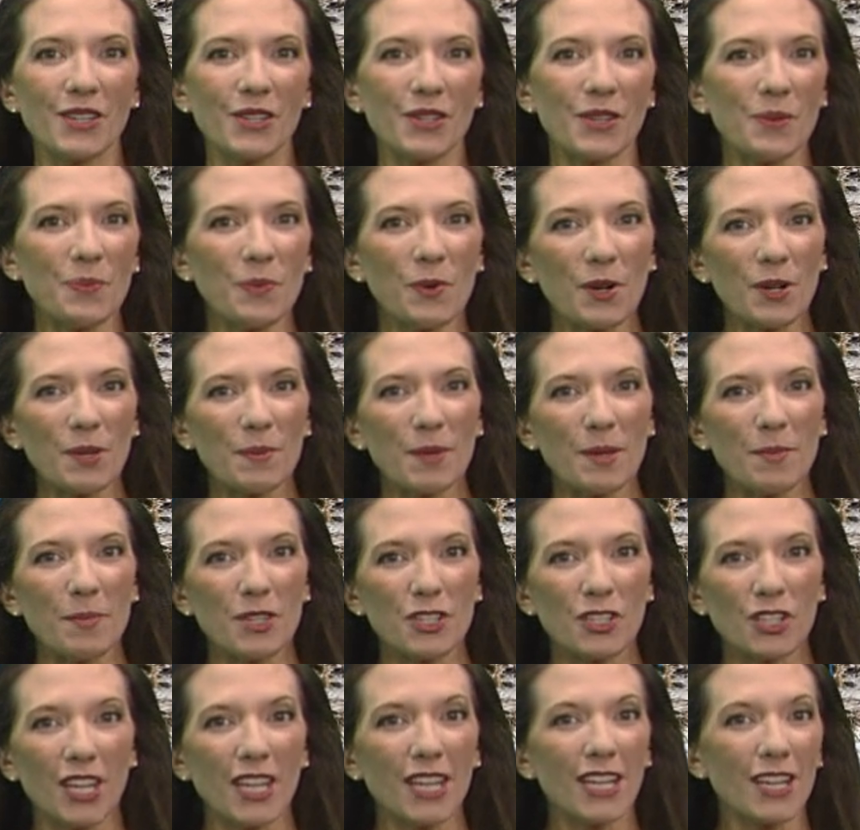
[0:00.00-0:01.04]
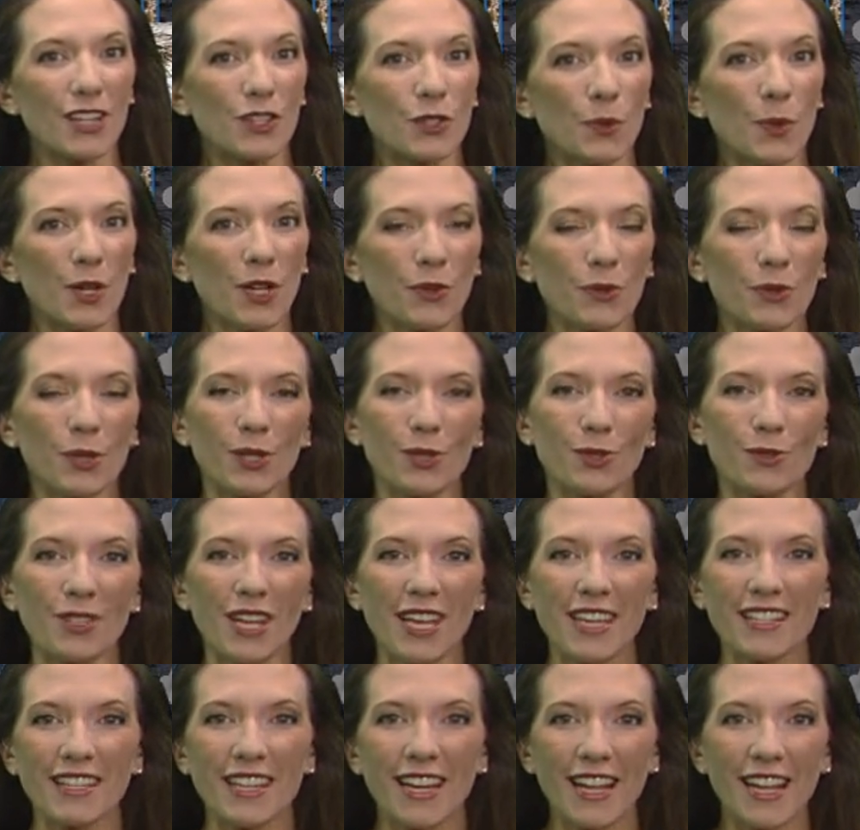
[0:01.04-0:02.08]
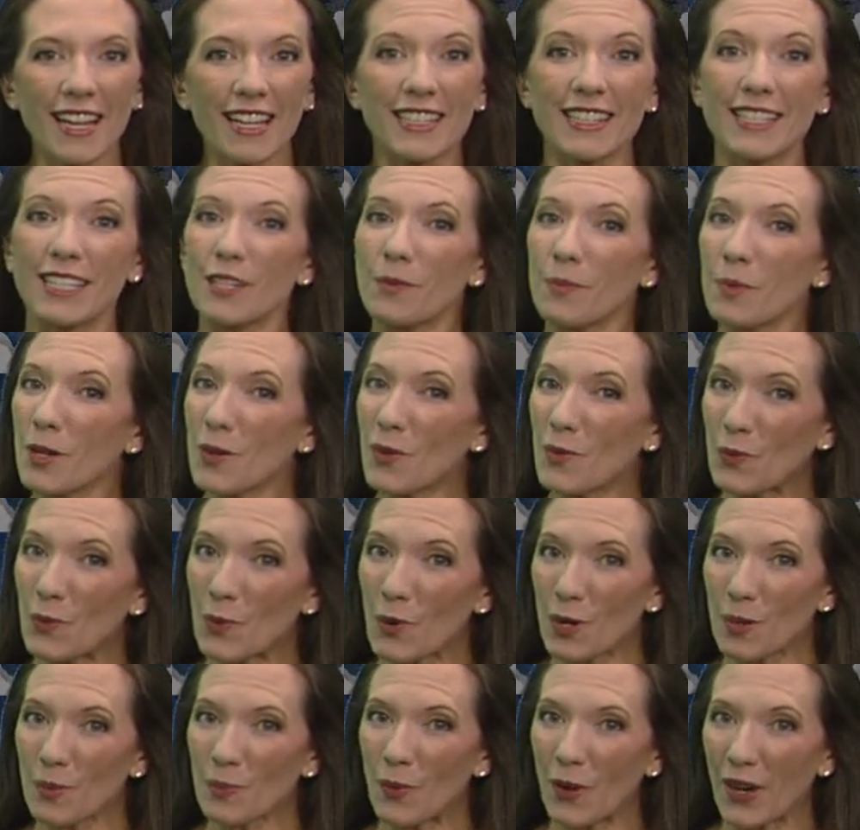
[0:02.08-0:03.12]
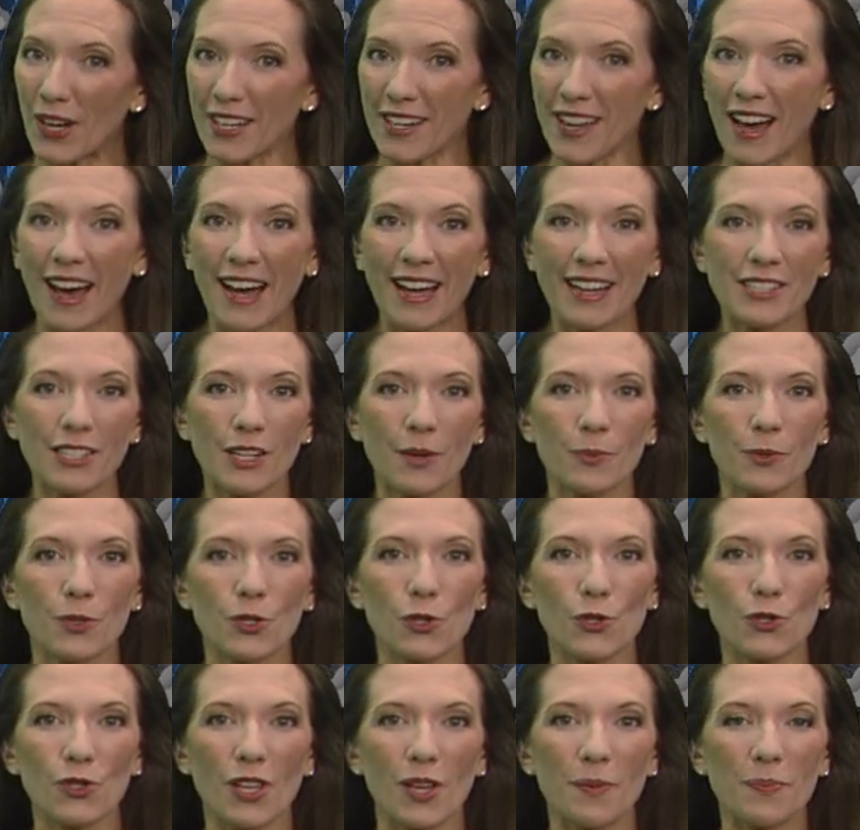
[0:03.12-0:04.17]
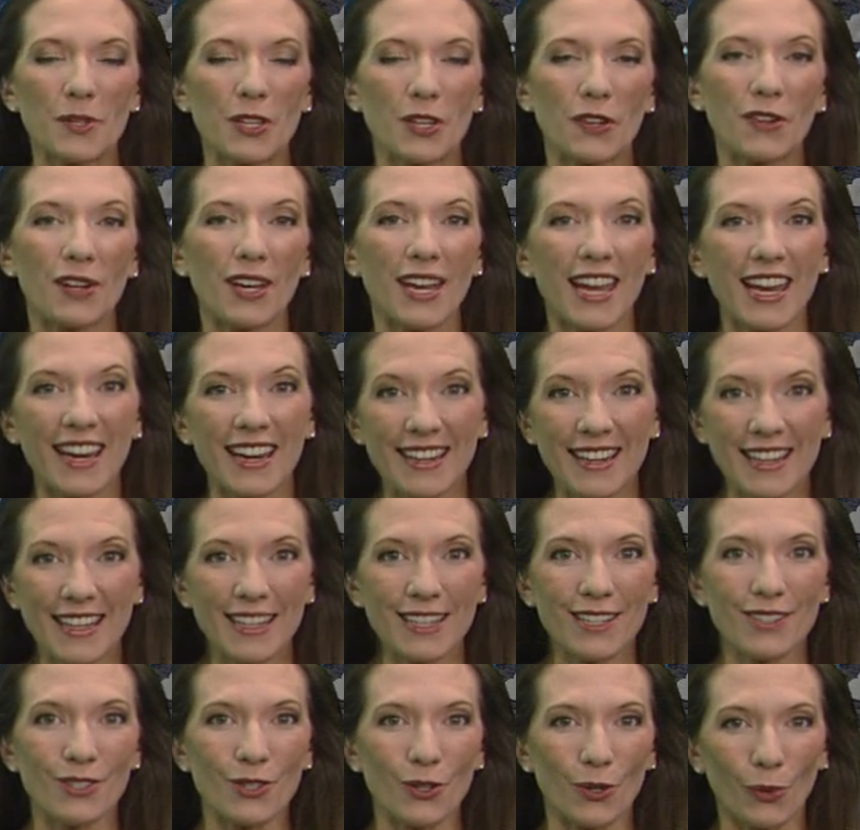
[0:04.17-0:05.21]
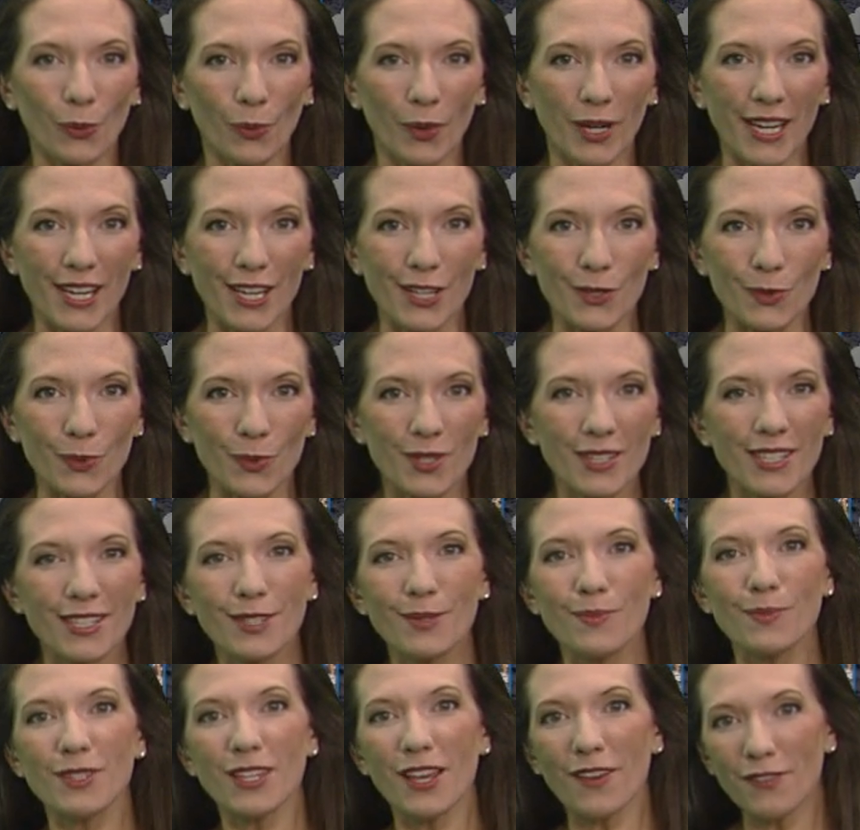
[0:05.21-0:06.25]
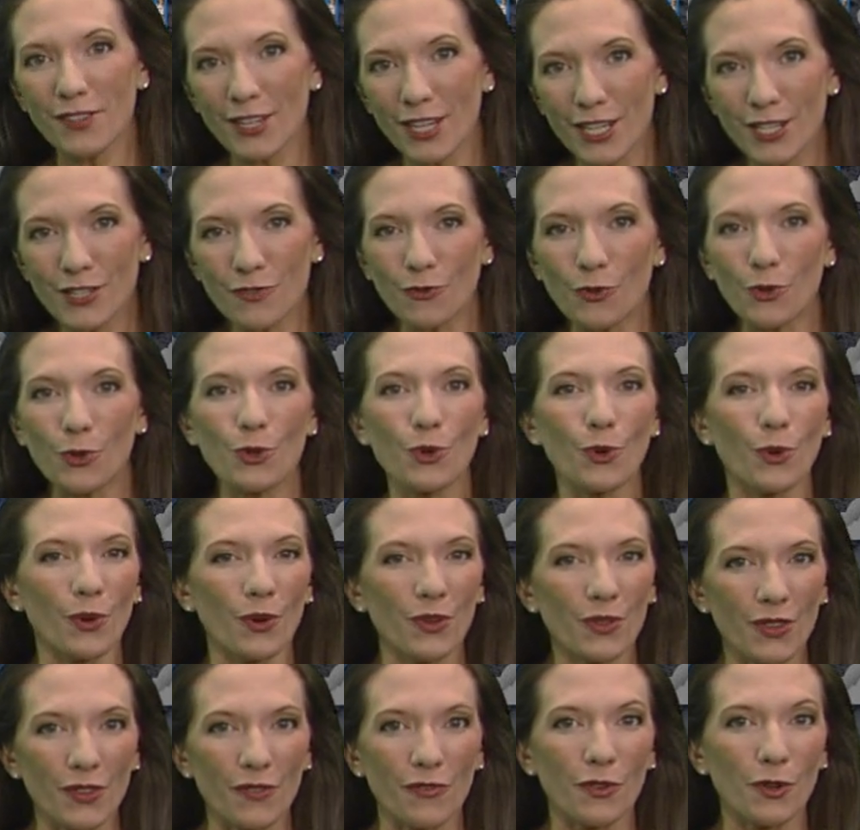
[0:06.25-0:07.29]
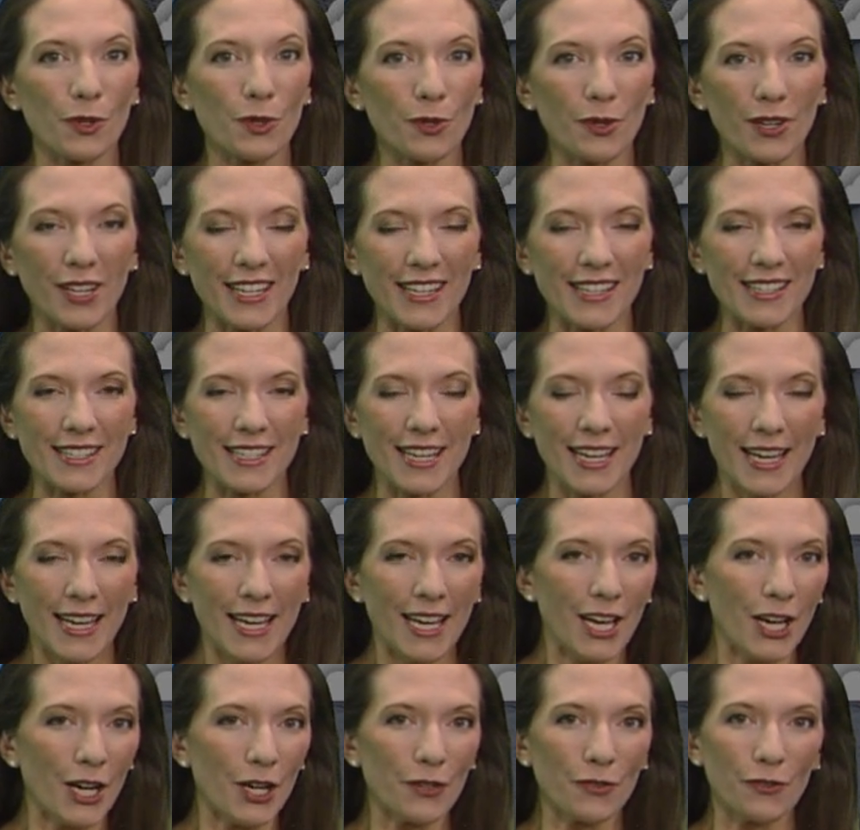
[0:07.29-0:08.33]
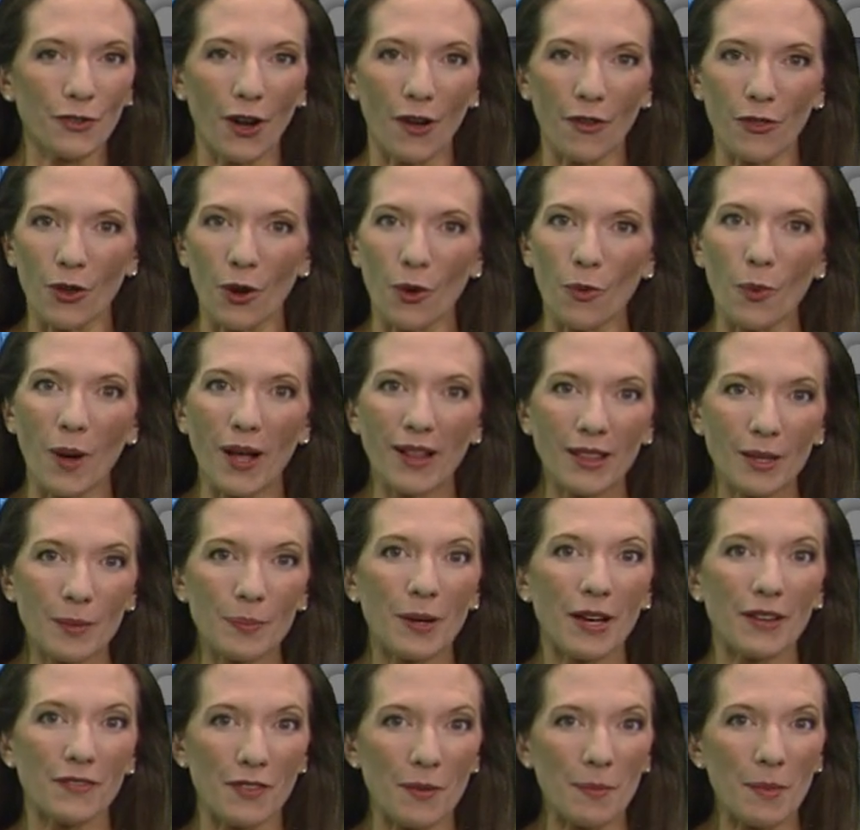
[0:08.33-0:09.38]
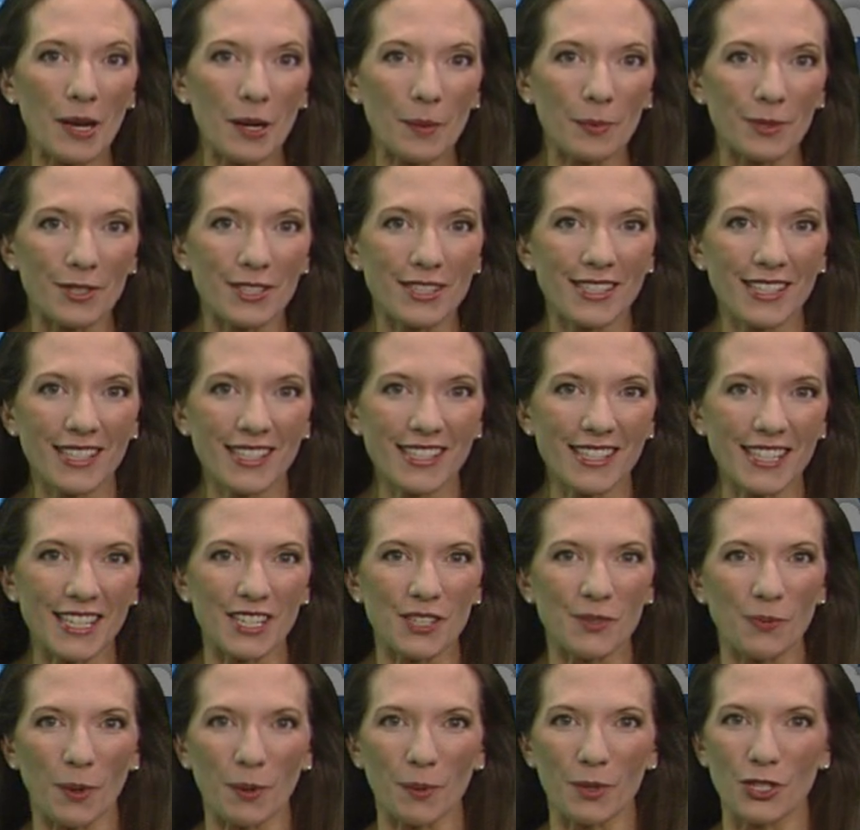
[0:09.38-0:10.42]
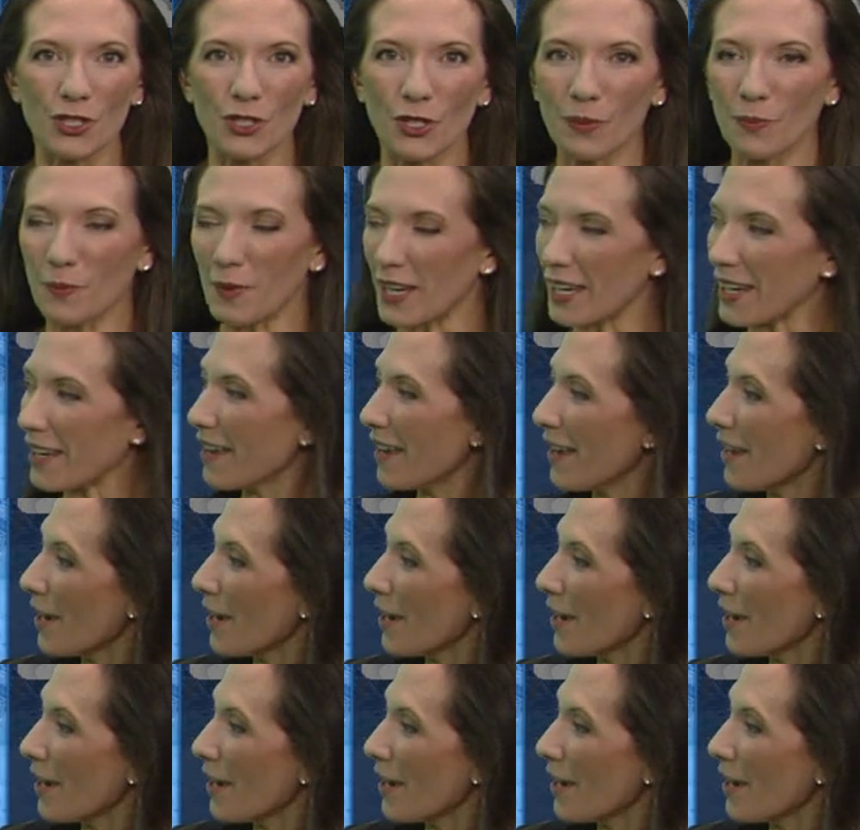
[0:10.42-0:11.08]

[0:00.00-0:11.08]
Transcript: Good morning, Mid-Michigan. As we go through your day today, it's going to be a warm one. High temperatures up near 80 degrees. We'll see some 70s further north and further east. Overall, though, well above the mid-upper 60s where we should be.